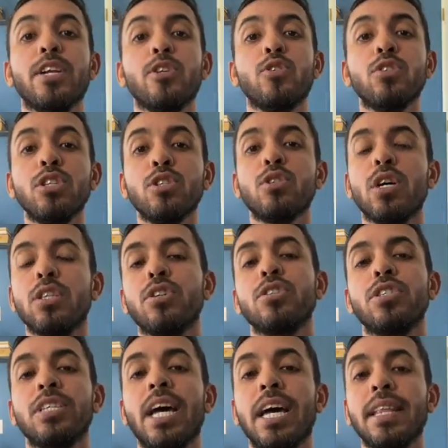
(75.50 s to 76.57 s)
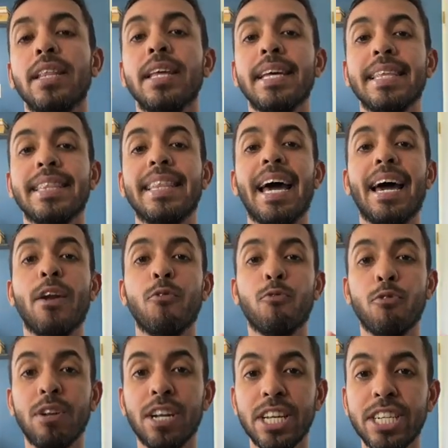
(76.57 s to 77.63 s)
you need to understand that
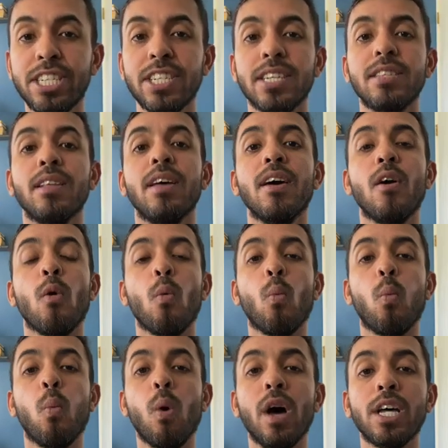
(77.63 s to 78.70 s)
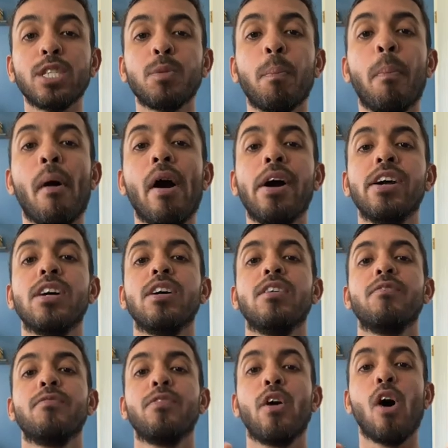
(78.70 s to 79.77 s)
religion was part
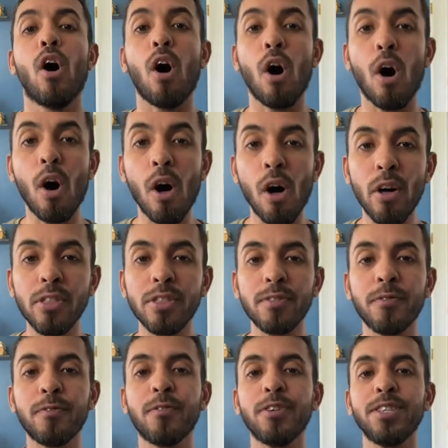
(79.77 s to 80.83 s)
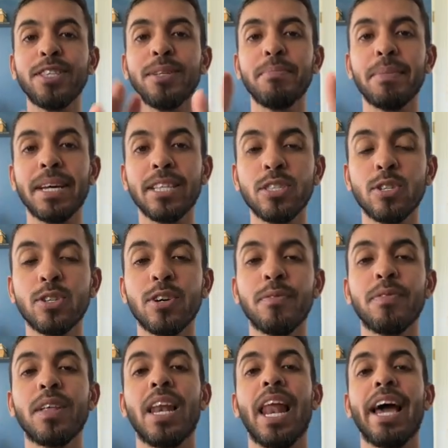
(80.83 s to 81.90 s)
of all the fundamental of
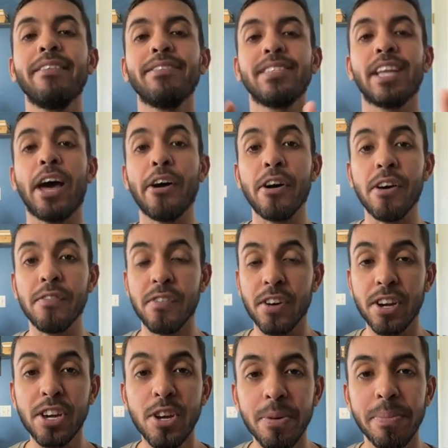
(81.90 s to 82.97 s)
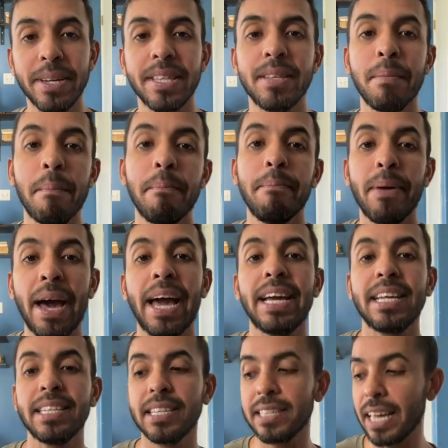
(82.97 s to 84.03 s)
the lifestyle of a human back
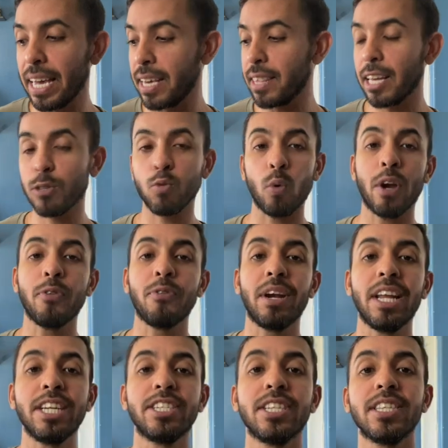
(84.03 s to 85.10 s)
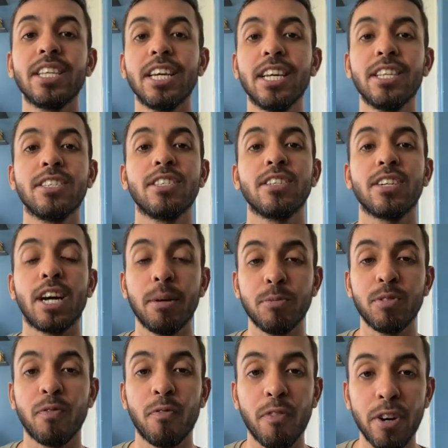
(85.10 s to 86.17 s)
in the day. That's why religion is
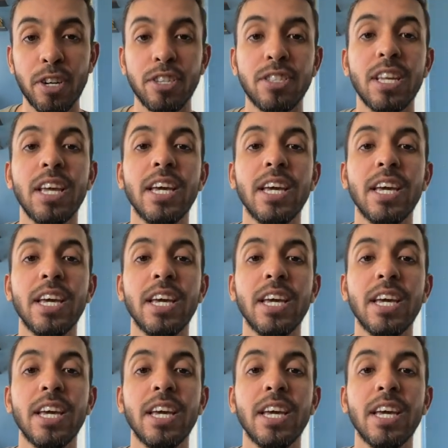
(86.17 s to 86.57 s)
comes first.